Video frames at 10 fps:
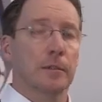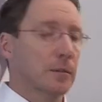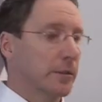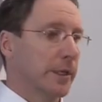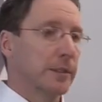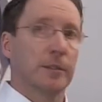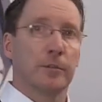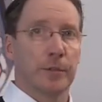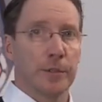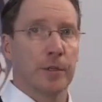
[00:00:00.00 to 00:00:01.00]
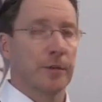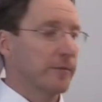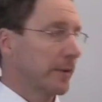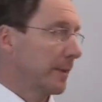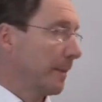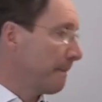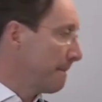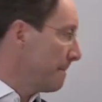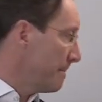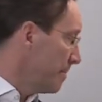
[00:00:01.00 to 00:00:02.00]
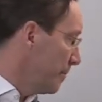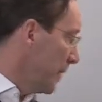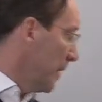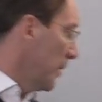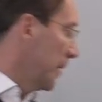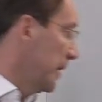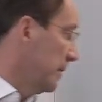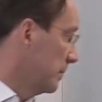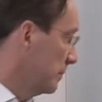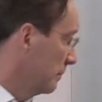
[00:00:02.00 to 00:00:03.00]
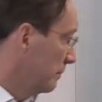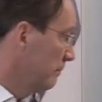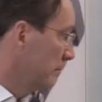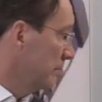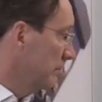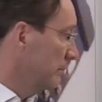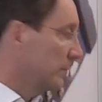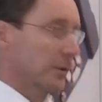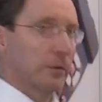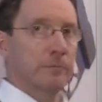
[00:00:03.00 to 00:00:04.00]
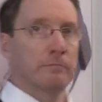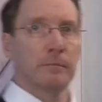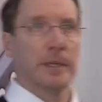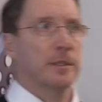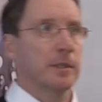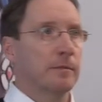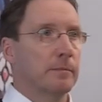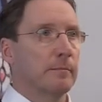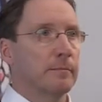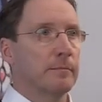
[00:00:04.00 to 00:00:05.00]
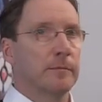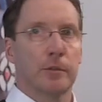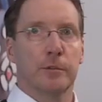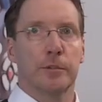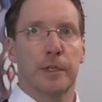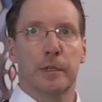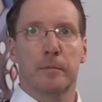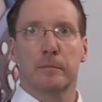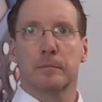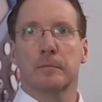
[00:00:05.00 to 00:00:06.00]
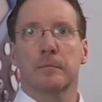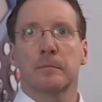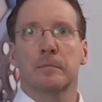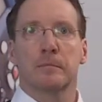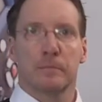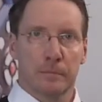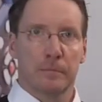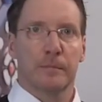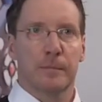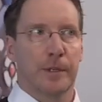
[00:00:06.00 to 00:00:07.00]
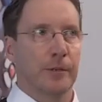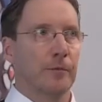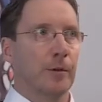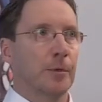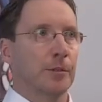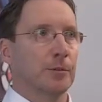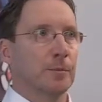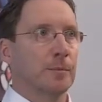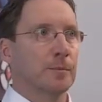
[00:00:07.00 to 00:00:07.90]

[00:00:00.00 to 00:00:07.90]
connect it to the software. Okay, so that's it for today. Thank you very much.